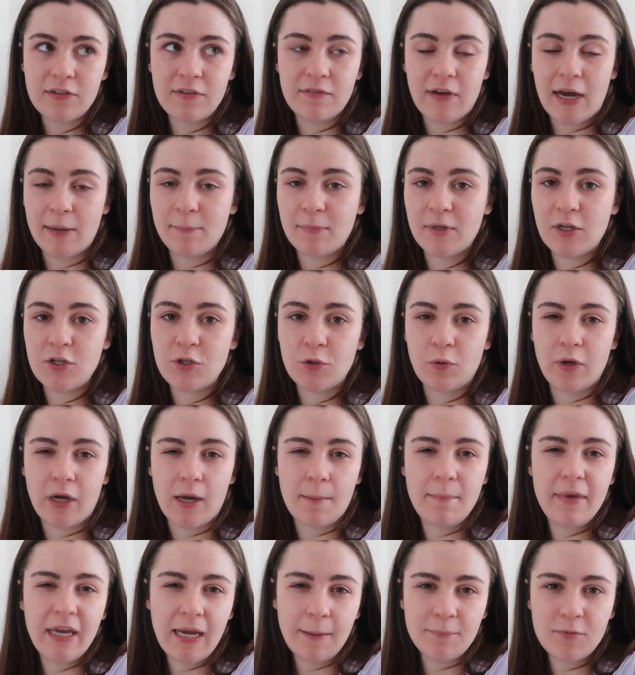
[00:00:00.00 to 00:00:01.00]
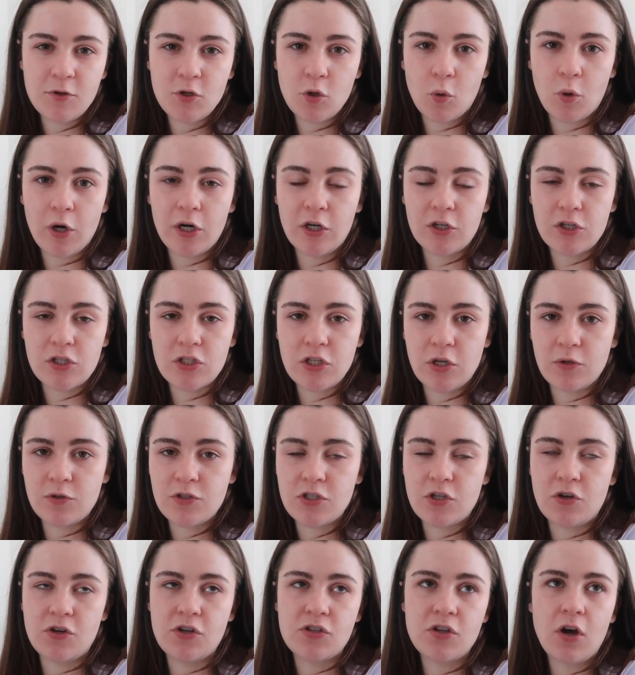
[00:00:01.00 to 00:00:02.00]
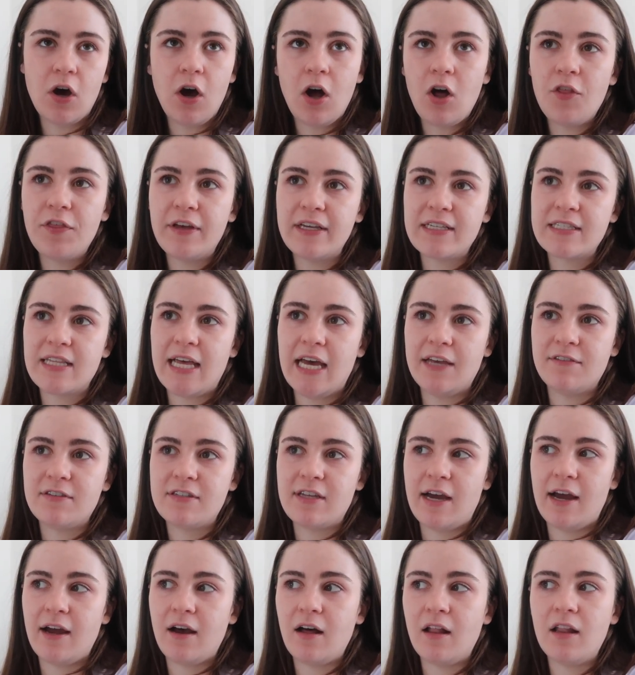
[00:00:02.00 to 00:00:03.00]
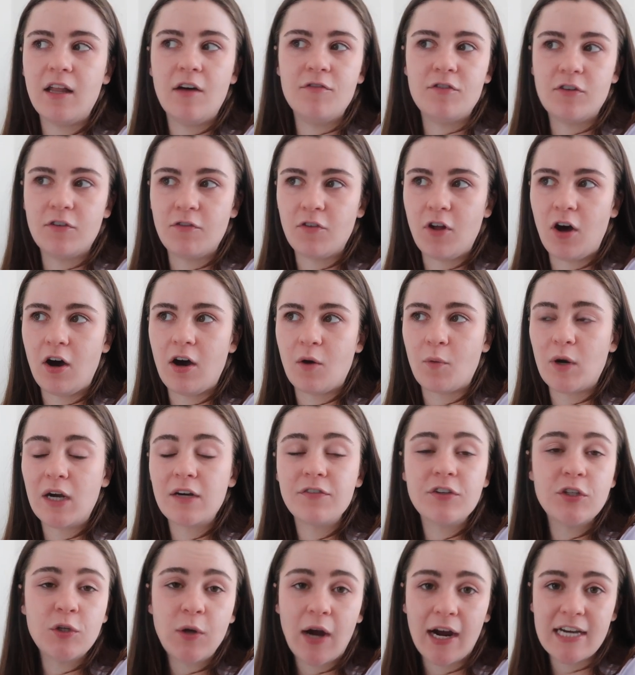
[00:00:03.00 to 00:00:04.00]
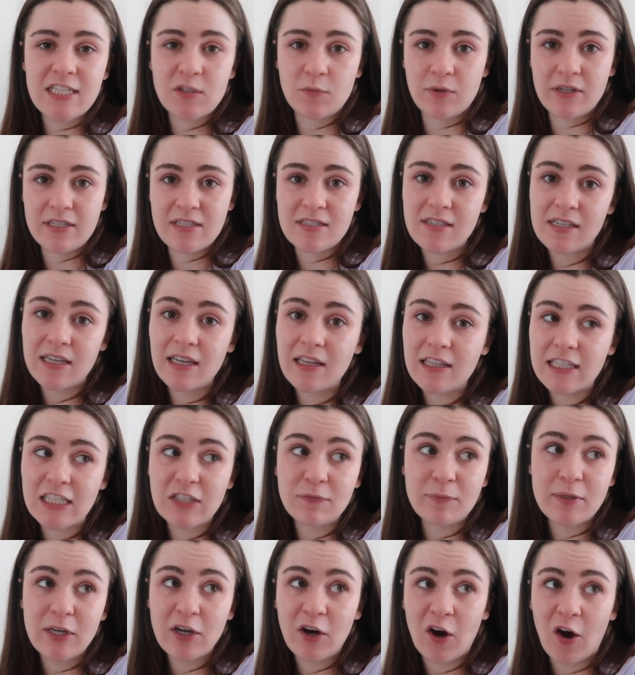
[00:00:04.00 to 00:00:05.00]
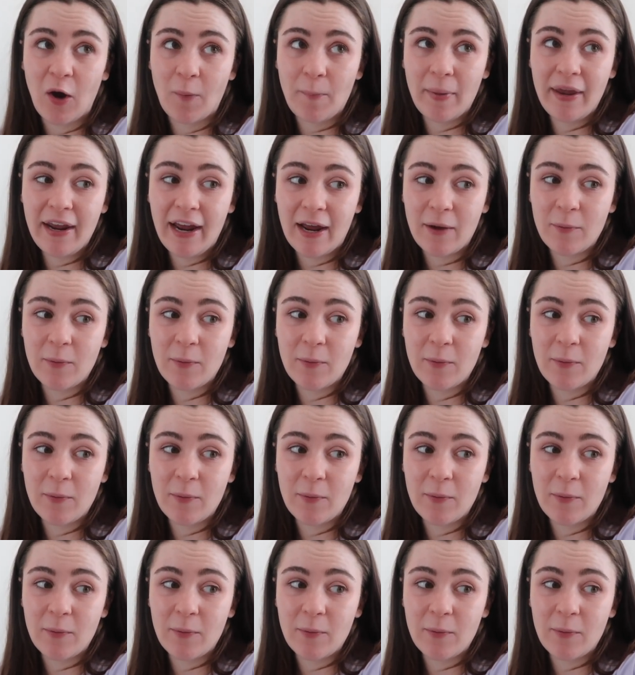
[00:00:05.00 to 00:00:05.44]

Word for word: I'm going to do like a makeup tutorial soon. So just all things lifestyle, love to vlog, whatever you guys want to see, leave me a comment.